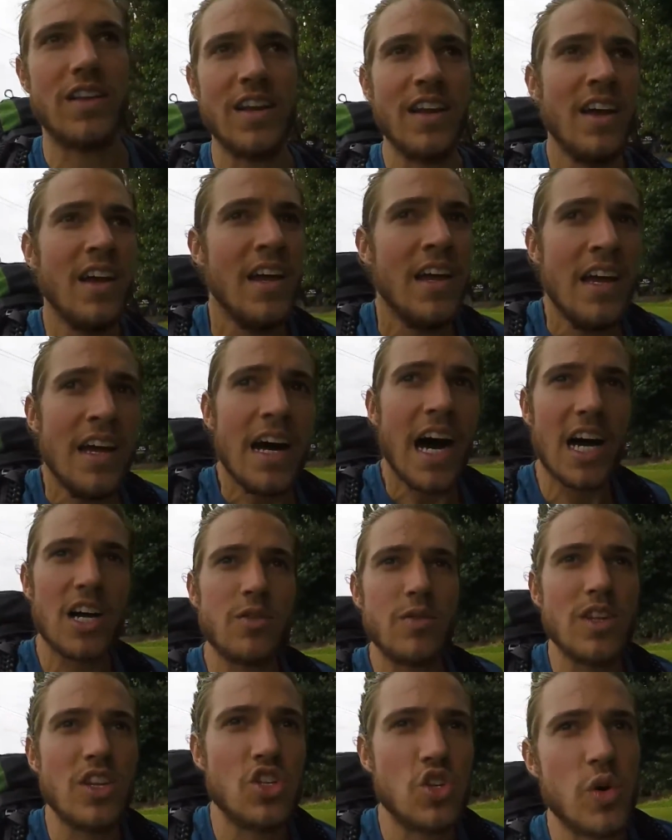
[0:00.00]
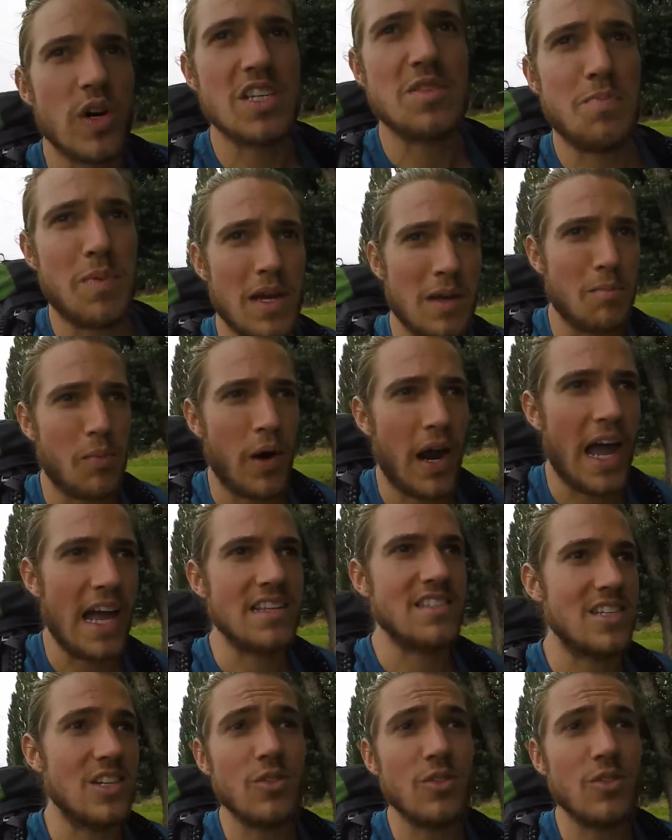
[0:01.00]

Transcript: and I don't really trust big brands.